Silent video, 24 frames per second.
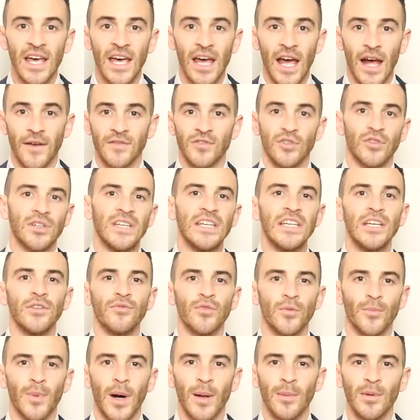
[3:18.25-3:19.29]
after he and
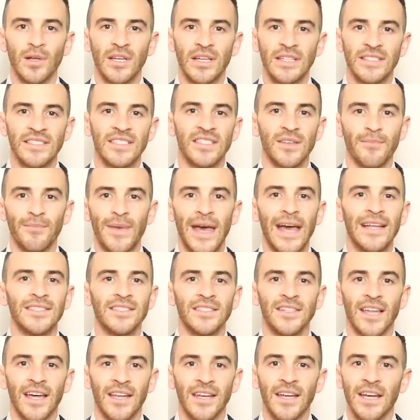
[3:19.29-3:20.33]
Republicans
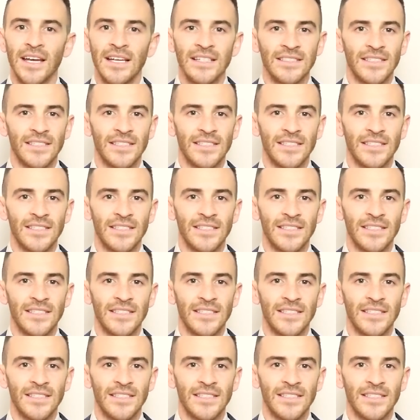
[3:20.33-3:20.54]
demanded that